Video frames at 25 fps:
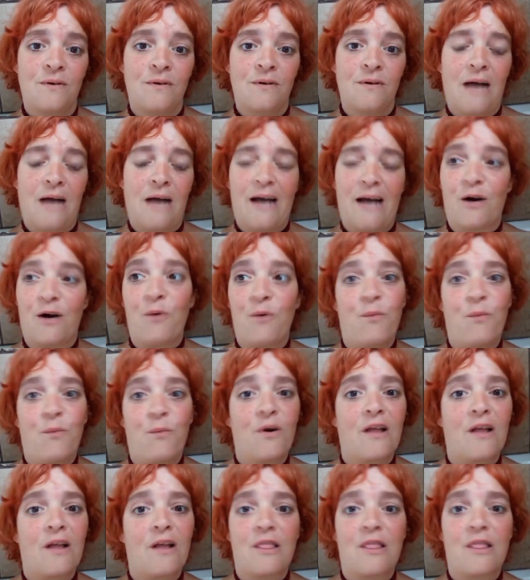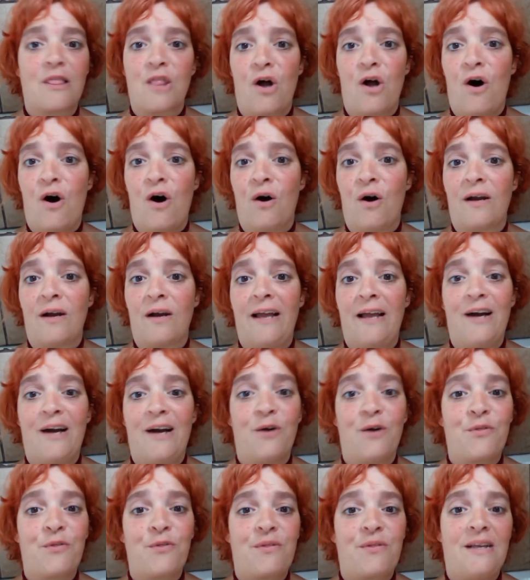I don't want a long,
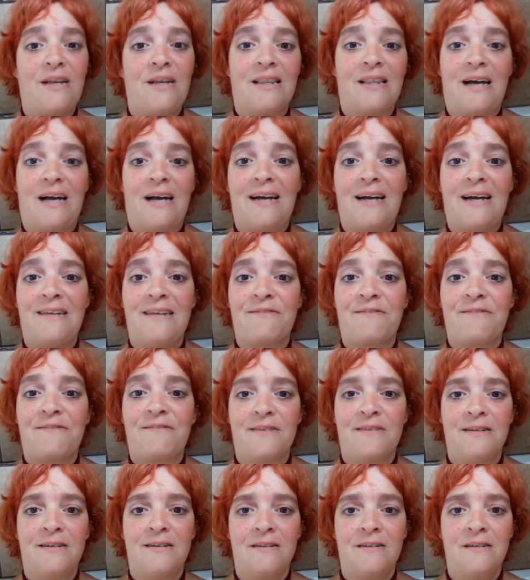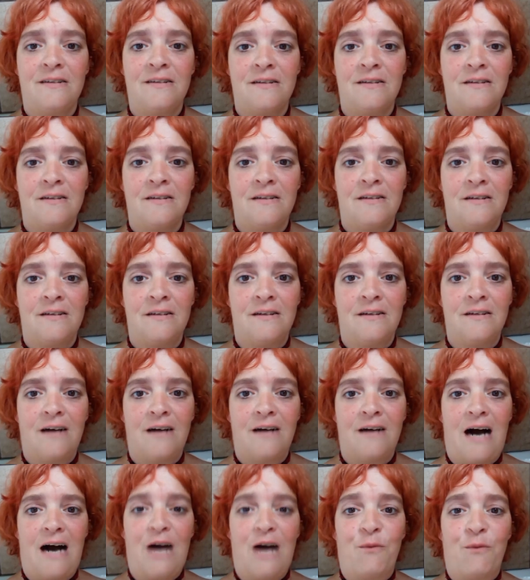healthy life.
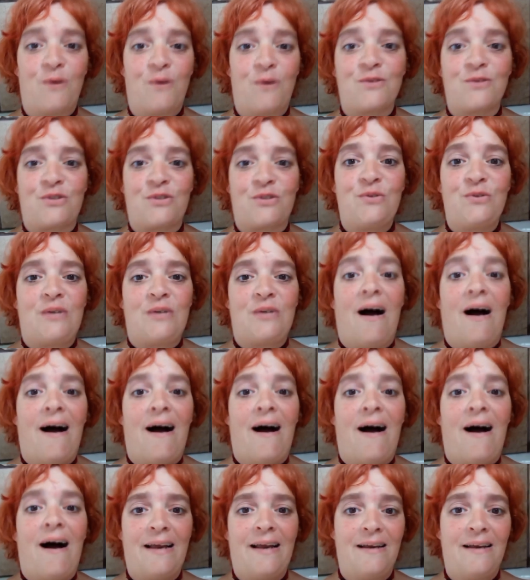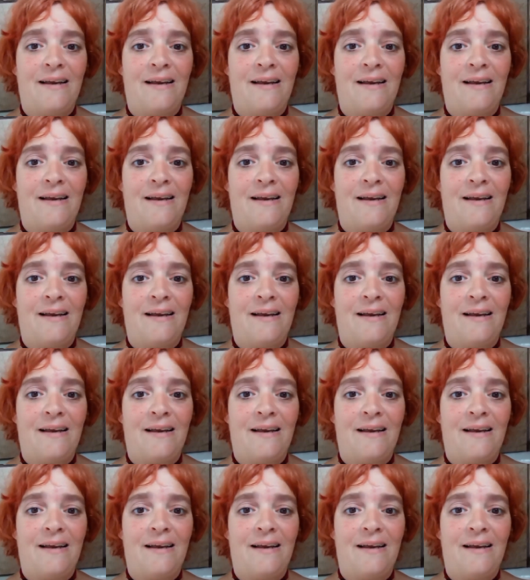I want to die.